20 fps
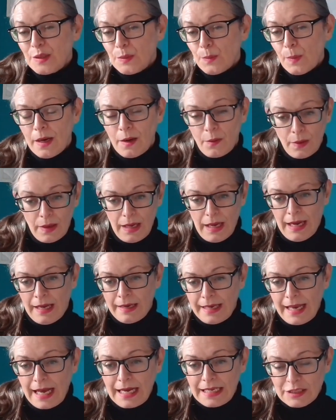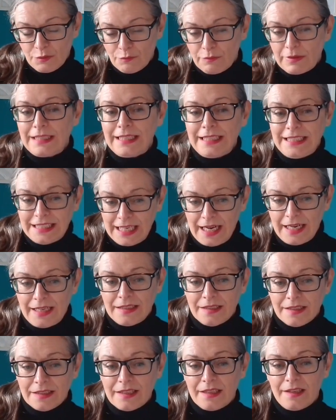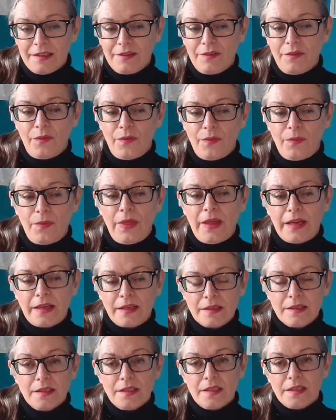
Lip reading: as well. And that's really changed things.